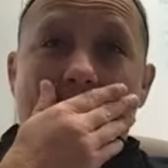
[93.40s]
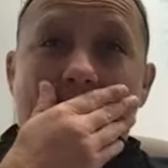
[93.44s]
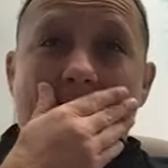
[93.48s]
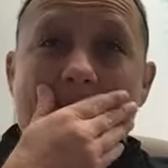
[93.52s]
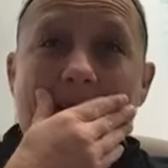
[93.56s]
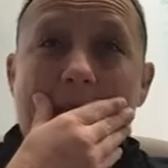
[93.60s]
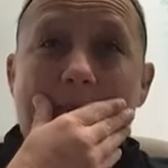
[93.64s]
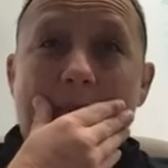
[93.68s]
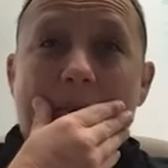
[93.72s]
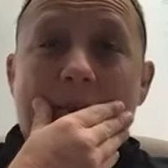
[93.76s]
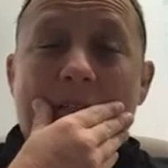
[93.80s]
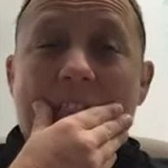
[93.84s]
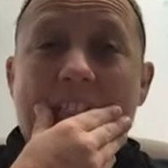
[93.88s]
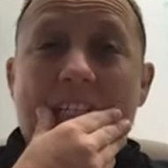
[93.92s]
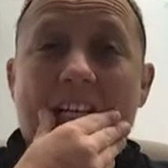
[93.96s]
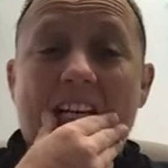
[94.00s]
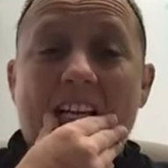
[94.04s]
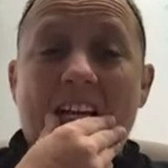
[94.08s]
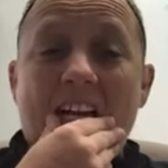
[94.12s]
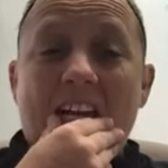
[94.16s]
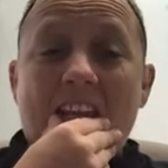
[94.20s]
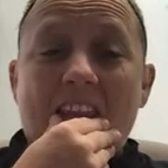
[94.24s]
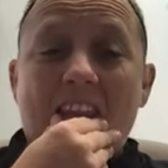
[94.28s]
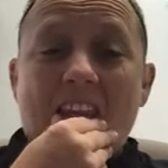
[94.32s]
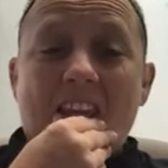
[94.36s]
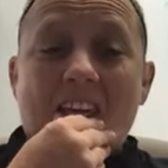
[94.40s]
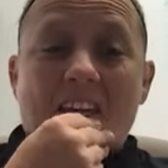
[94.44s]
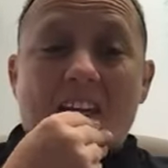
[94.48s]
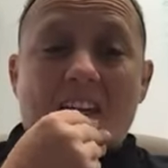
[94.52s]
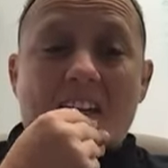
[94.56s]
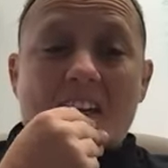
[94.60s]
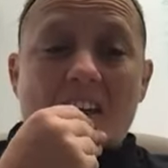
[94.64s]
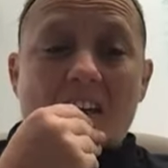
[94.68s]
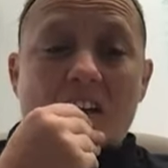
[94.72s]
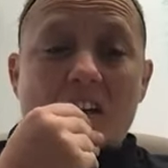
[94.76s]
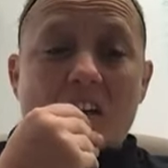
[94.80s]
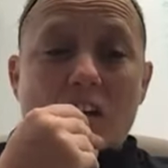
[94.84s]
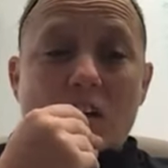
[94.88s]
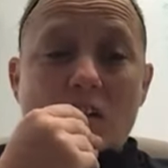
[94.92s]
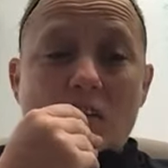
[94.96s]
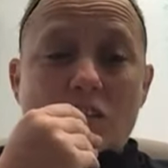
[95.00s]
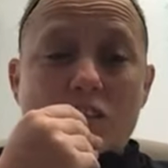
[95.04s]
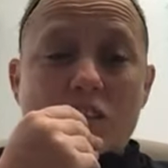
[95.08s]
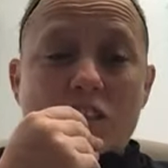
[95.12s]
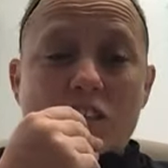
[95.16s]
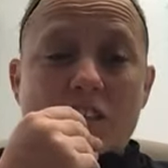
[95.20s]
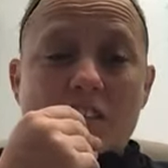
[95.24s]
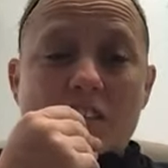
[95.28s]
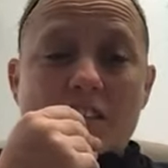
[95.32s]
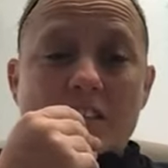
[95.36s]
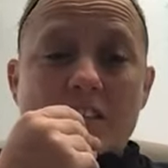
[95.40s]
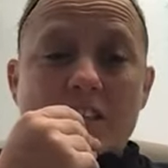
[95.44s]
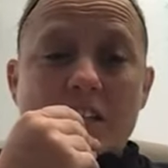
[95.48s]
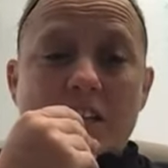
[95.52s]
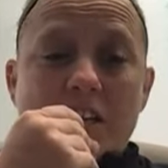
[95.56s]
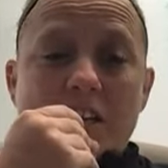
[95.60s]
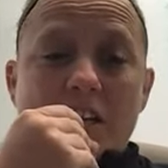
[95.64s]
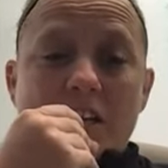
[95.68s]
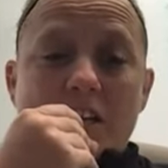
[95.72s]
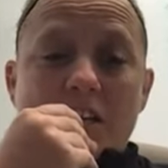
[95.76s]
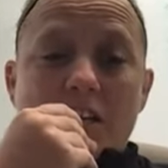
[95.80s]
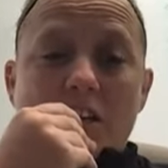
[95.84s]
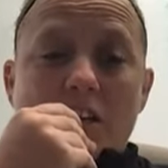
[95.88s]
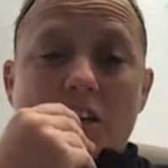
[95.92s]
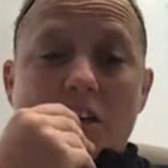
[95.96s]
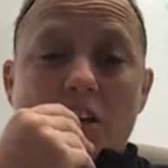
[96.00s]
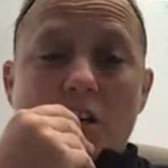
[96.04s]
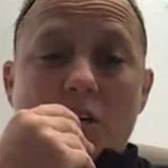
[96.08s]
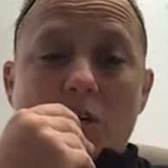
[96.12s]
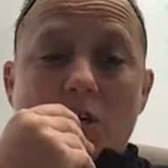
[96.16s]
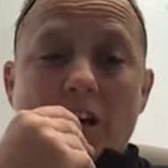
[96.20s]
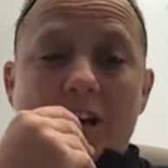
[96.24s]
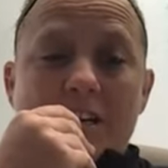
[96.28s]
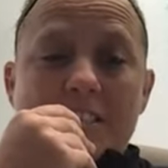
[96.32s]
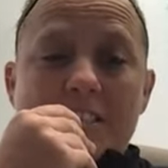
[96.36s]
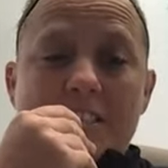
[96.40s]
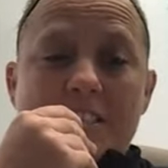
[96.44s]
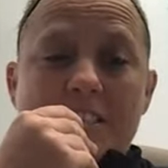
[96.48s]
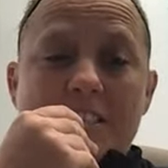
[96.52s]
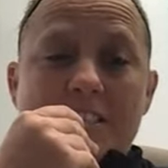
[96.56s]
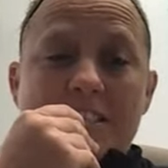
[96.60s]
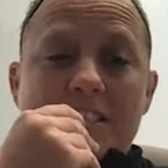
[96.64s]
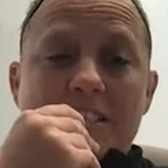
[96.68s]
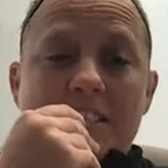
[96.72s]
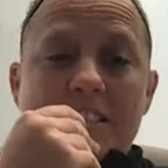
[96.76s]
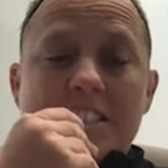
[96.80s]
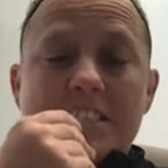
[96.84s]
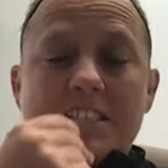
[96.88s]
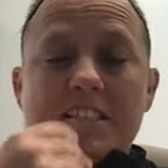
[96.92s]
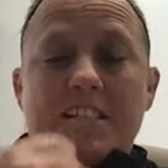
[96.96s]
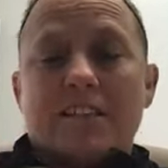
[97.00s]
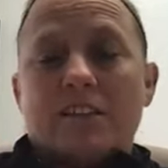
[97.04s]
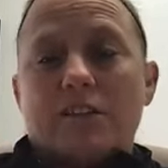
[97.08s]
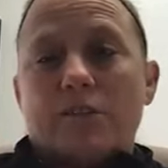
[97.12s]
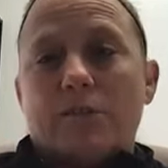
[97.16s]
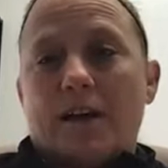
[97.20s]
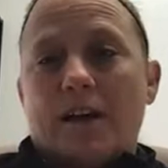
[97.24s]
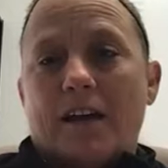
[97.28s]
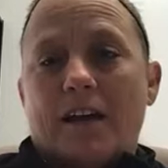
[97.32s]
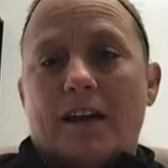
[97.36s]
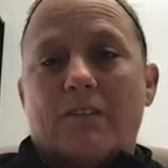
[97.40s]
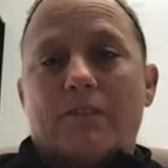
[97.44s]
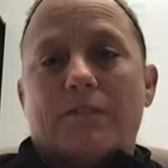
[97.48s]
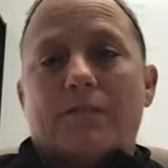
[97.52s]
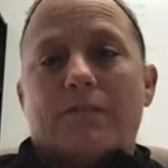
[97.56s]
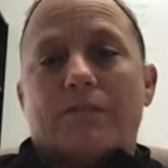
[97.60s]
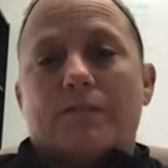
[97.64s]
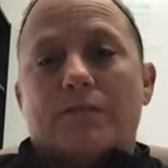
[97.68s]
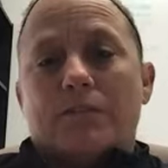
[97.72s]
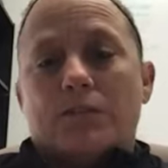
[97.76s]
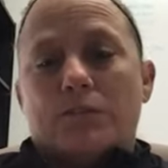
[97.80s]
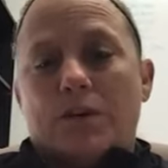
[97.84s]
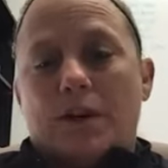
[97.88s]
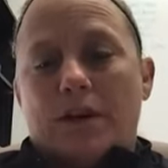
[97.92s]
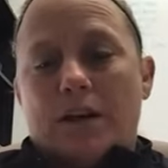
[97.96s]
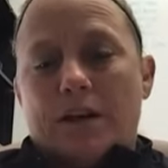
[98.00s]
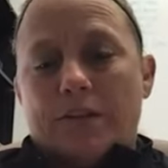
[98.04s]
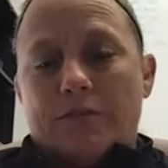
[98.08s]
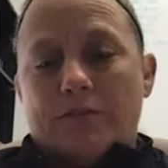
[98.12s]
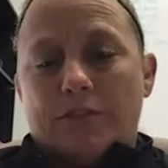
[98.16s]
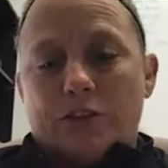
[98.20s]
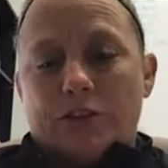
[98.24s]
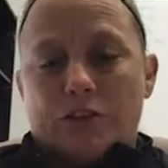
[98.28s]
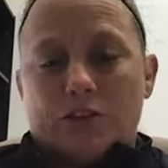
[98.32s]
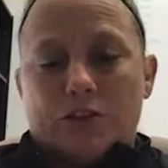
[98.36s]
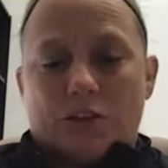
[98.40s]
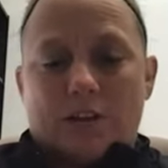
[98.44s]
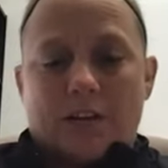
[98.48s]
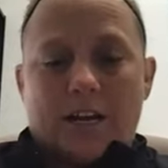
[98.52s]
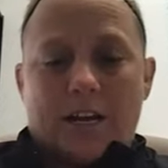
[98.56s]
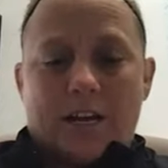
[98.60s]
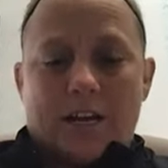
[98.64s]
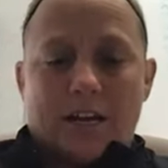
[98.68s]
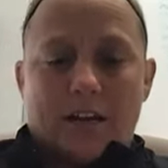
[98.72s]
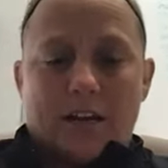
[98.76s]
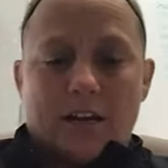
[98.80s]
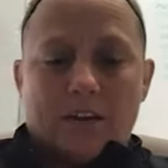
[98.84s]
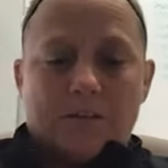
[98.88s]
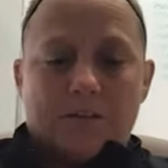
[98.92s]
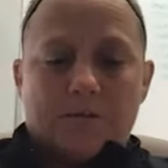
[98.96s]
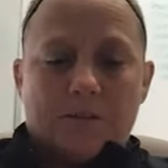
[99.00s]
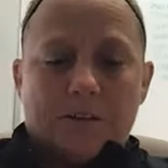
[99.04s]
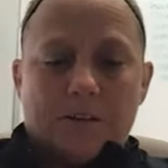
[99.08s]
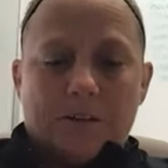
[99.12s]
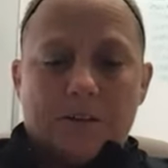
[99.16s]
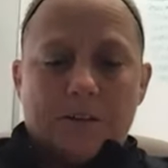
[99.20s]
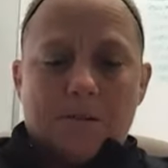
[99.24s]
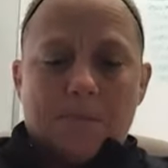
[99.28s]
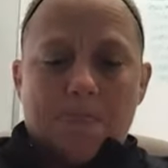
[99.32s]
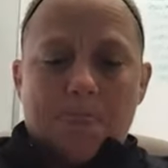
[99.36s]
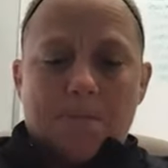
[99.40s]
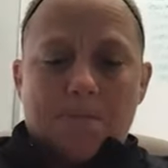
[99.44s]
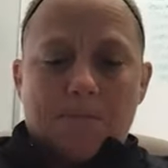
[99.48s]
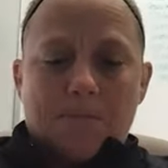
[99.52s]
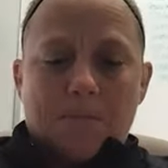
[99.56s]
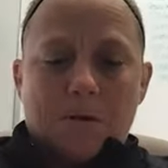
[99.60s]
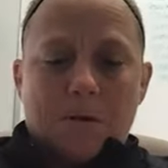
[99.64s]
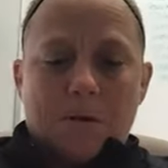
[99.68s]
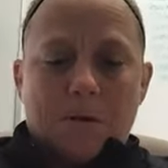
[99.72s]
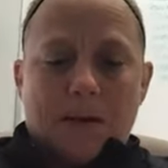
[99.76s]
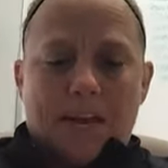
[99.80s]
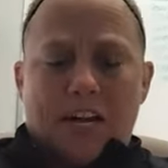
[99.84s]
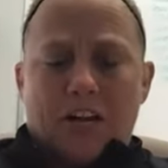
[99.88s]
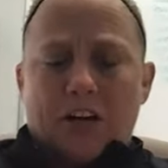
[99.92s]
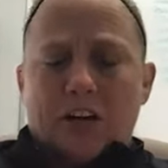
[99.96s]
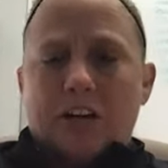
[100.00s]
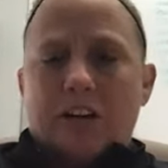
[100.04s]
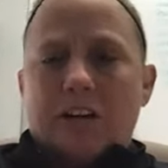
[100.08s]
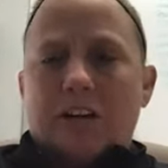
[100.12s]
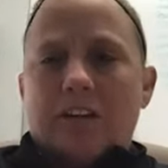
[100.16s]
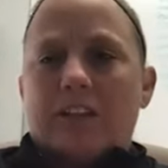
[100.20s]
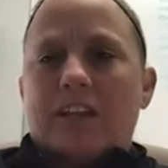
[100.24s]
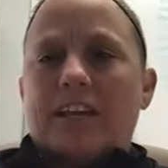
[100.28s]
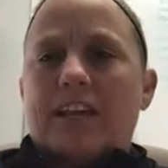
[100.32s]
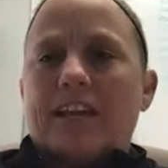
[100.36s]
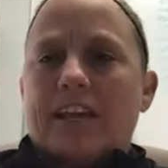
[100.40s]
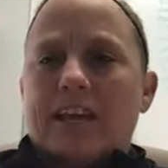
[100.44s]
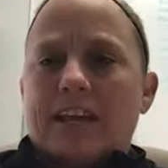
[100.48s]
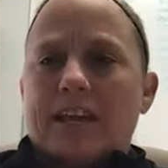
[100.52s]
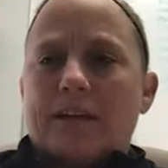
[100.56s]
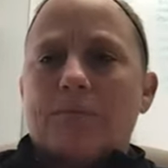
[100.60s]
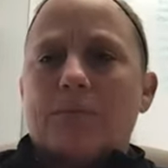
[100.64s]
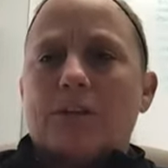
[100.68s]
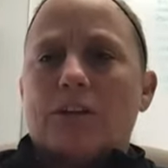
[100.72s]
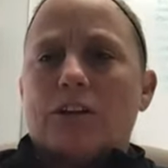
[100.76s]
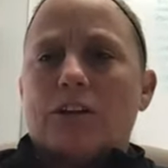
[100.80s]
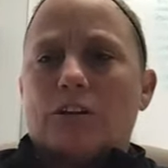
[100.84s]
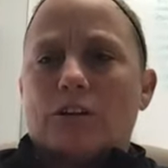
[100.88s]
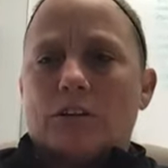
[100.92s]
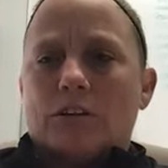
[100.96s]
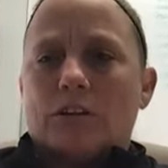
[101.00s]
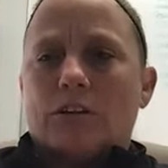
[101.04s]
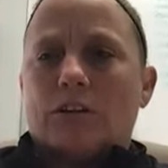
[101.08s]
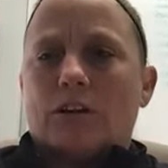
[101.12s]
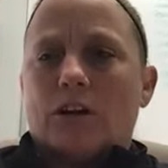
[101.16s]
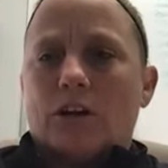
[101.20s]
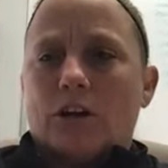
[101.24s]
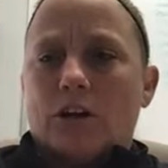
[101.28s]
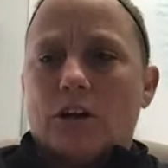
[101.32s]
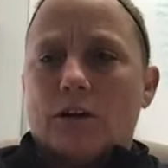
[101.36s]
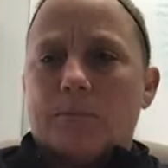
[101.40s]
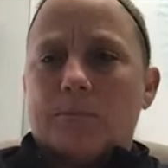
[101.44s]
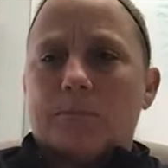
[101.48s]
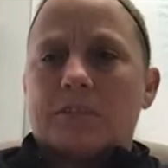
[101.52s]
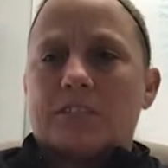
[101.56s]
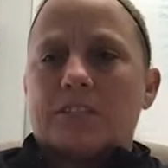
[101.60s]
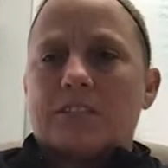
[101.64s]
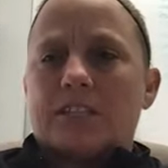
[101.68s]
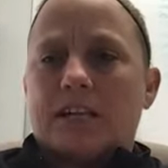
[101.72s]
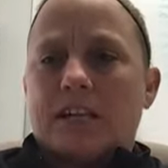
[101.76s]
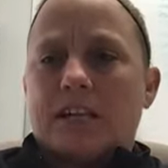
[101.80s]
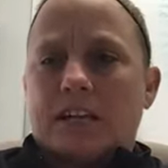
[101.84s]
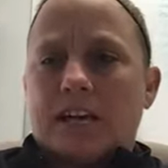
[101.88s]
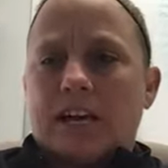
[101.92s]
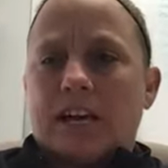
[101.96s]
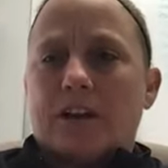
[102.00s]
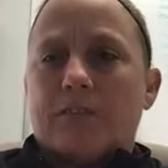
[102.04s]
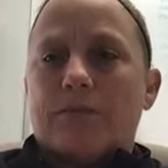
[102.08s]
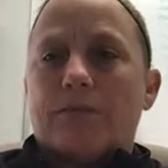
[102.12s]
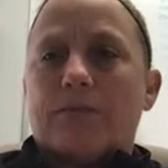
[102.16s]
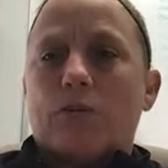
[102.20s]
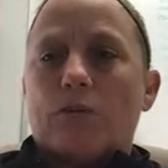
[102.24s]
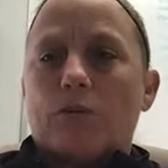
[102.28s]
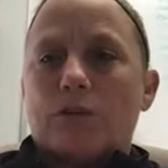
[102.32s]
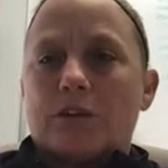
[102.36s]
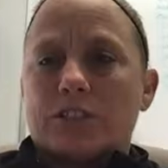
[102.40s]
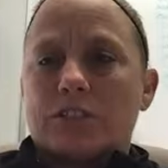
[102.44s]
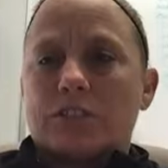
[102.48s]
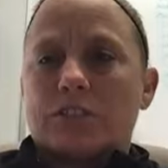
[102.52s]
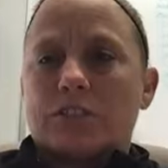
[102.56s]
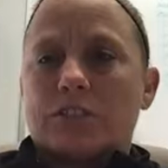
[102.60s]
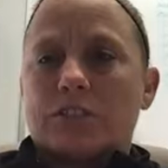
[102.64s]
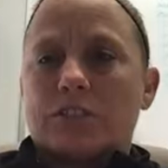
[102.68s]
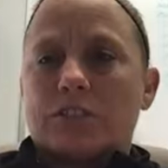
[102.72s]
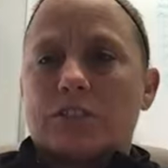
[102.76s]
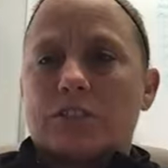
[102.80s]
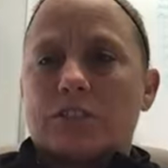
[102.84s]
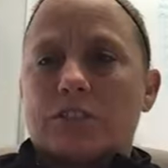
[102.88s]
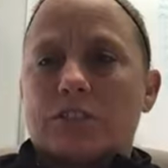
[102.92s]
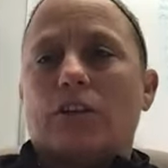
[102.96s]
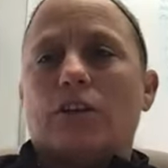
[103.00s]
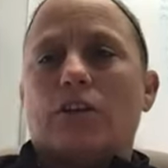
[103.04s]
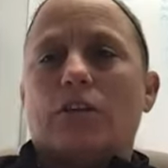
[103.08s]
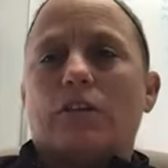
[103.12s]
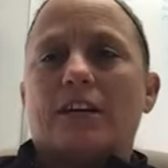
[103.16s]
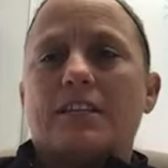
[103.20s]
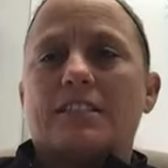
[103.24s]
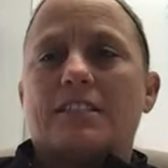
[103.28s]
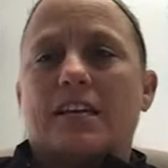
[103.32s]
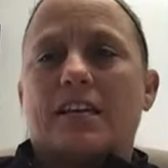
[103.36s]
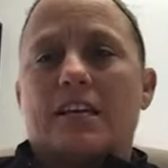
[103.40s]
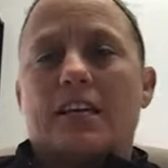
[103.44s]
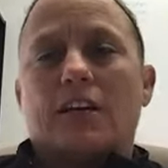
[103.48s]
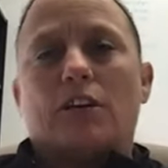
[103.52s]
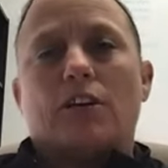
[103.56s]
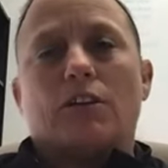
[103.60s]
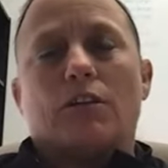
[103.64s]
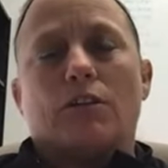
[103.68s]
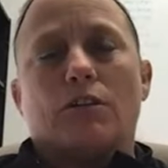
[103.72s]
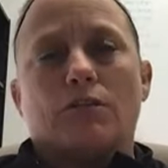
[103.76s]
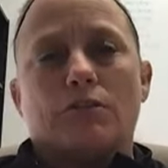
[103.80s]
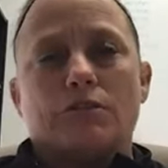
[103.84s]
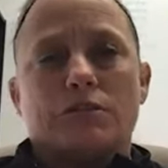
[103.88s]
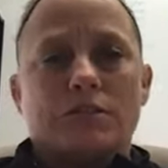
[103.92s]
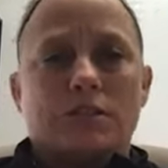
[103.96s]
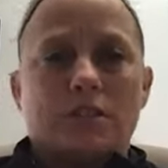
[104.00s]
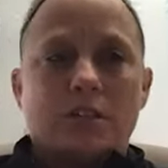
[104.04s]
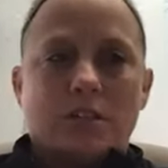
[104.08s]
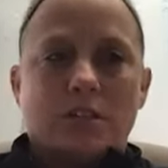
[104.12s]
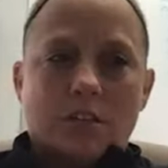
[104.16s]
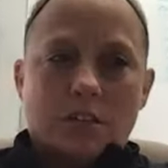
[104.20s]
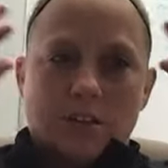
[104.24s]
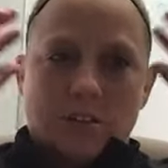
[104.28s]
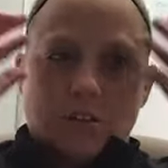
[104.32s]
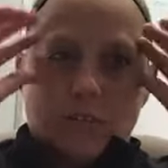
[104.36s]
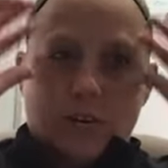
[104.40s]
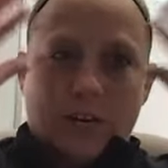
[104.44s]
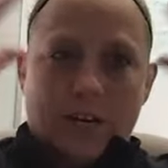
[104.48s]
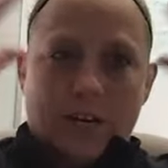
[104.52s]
100%. I think, you know, just, you know, as an assistant, you have your kind of area of the game that you're 100% kind of focused on. You know, as a head coach, you